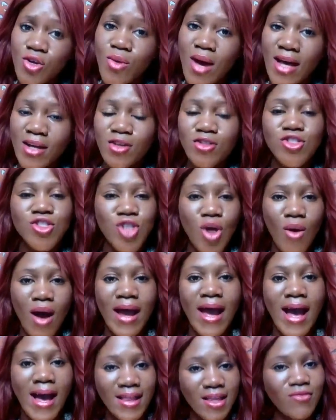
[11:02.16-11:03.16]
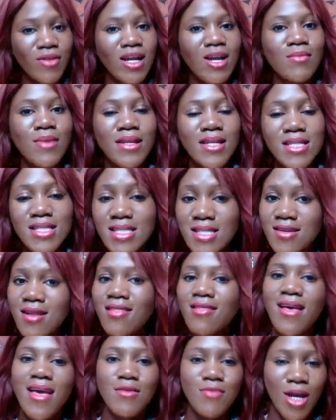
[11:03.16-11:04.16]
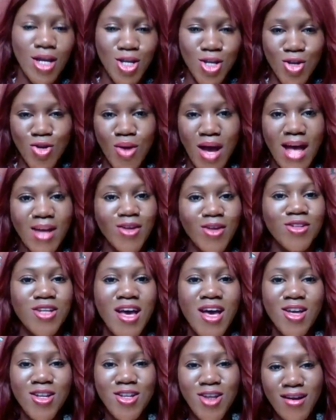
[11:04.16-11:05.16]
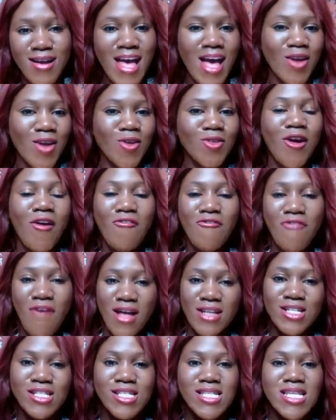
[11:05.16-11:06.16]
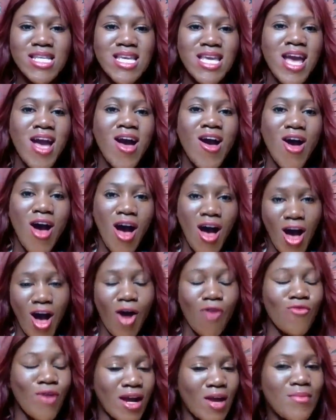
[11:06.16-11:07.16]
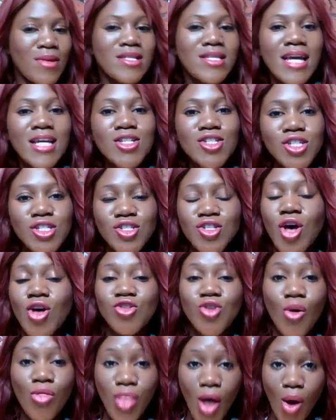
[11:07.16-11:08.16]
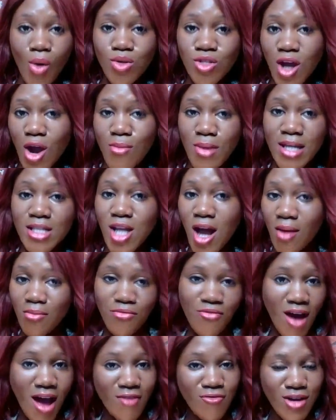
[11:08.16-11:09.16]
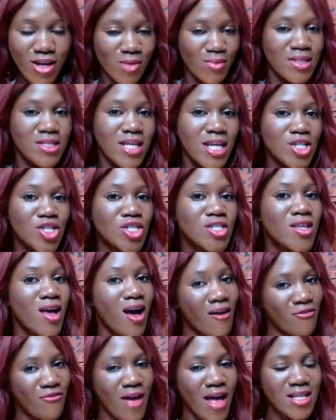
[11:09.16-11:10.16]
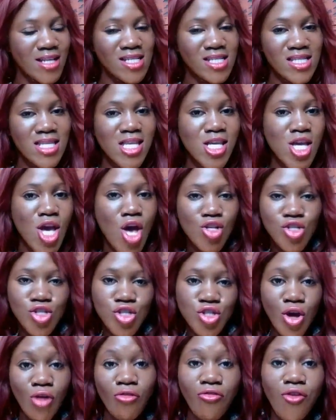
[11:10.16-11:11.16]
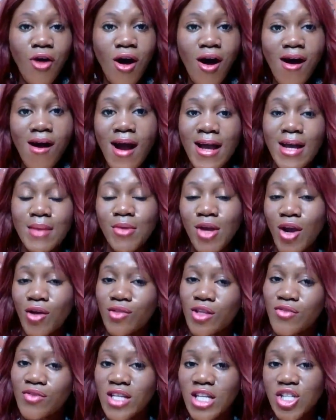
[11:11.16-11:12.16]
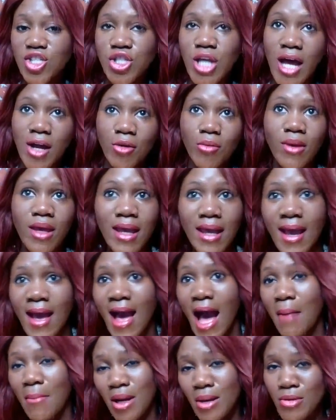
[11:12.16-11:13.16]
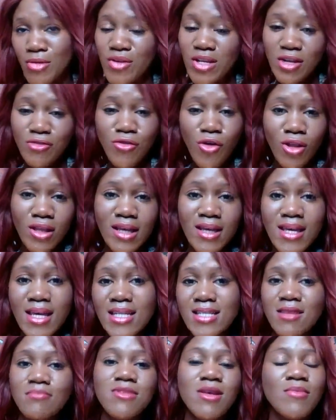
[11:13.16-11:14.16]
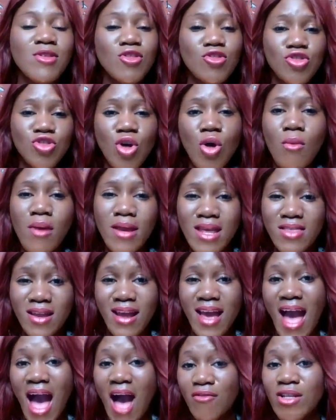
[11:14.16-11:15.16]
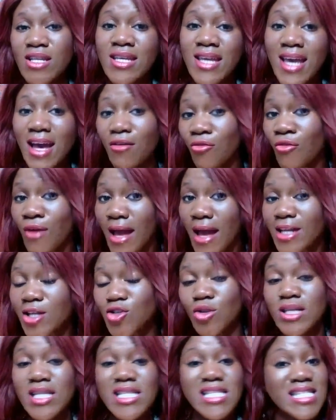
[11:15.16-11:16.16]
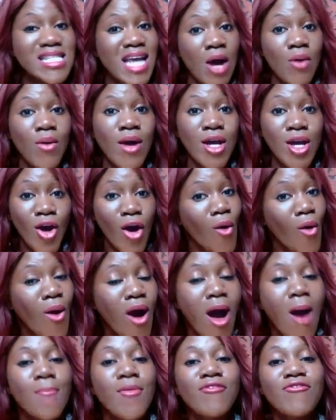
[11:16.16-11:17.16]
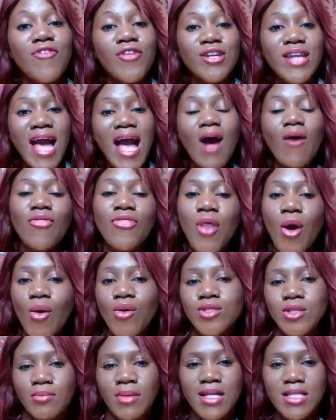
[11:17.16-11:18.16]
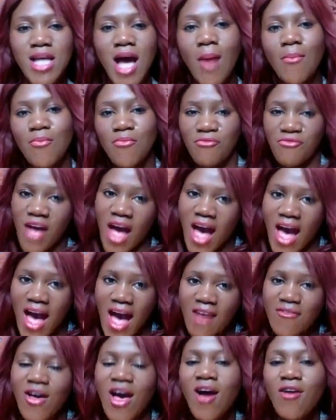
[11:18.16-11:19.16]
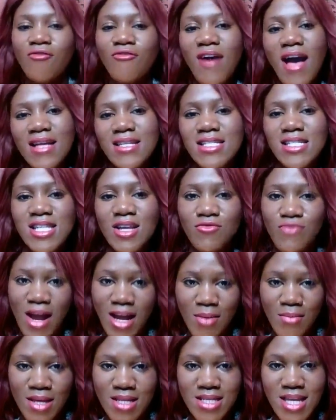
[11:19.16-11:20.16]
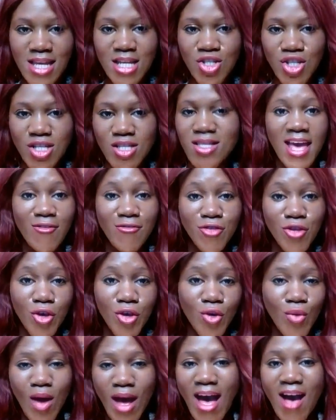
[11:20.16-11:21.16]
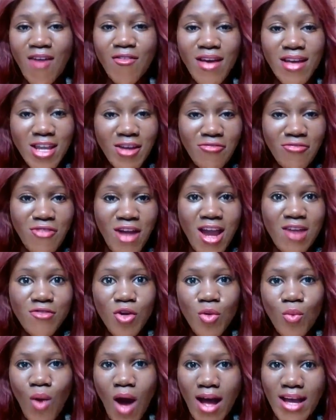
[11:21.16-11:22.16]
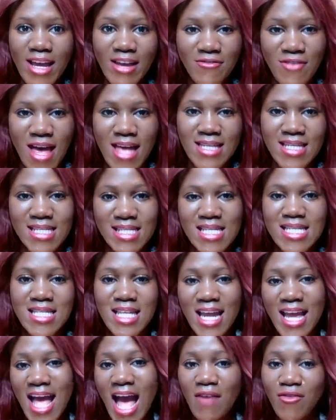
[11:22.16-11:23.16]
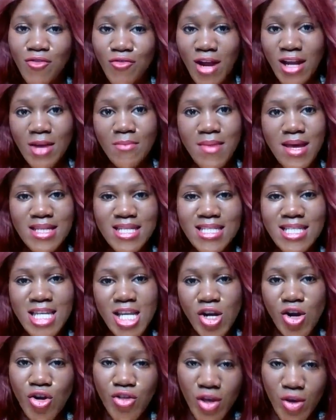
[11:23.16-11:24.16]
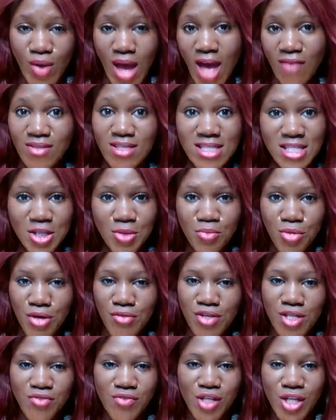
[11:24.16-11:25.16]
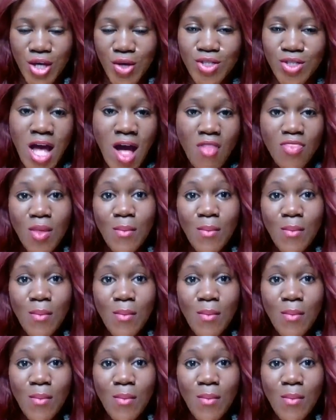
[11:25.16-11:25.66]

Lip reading: new adult, so I highly recommend it, still in my new adult, young adult fantasy recommendations. So those are my top 5 recommendations of fantasy so far. I am currently reading Shatter Me. I'm going to be reading Falling Kingdoms. I mean, there's so many that I haven't yet read, so let's see how I go. But for now, those are my top 5 fantasy recommendations. If you have any favorite YA fantasies that I haven't recommended here or that you haven't seen in previous videos,